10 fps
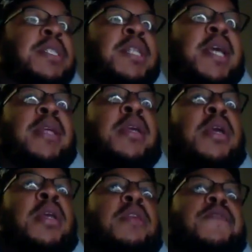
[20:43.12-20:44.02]
Like
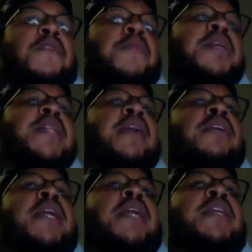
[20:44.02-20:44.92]
the formula down there,
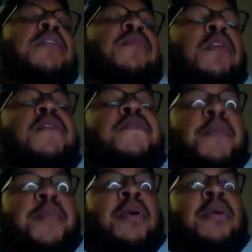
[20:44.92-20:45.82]
they need to run the
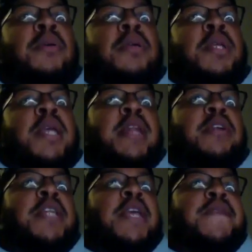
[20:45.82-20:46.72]
football. And their
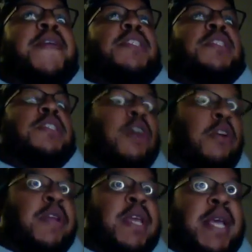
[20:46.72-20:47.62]
defense is
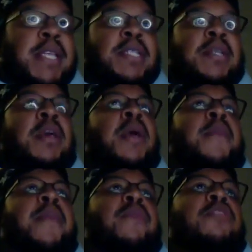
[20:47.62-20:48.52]
sorry, yes,
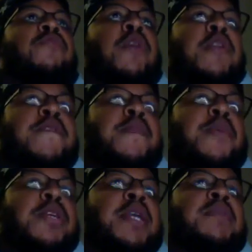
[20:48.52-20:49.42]
but when you run the football,
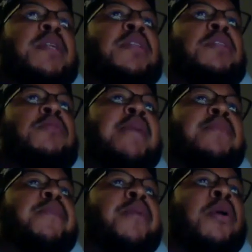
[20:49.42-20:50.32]
you keep
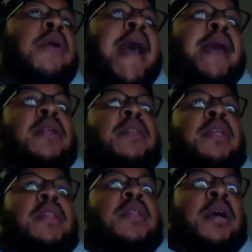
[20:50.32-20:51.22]
the ball out of
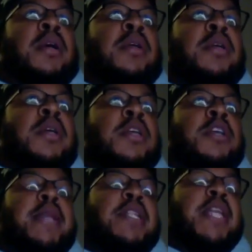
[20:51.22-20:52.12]
the you
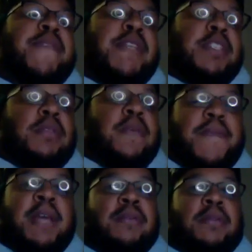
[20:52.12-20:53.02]
keep the defense off the
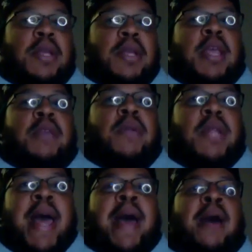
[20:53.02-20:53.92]
field, and you
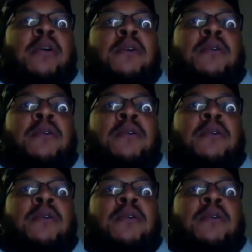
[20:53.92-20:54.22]
allow